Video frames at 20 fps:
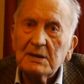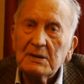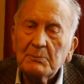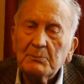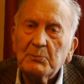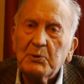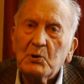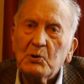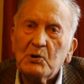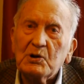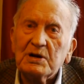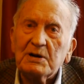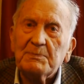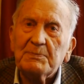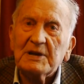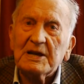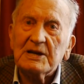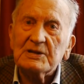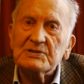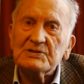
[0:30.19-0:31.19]
pokey
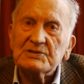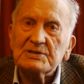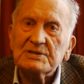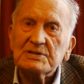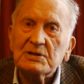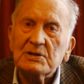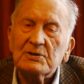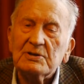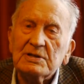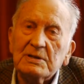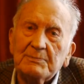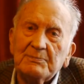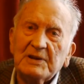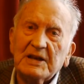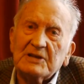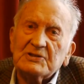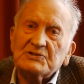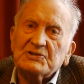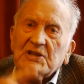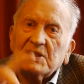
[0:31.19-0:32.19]
place, you know, the
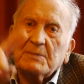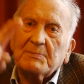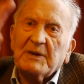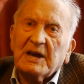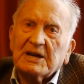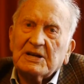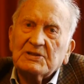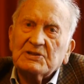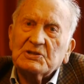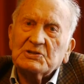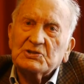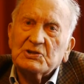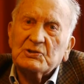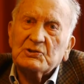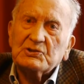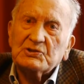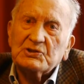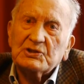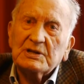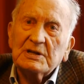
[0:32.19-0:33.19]
place at the back of the
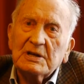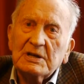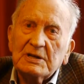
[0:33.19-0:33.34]
church.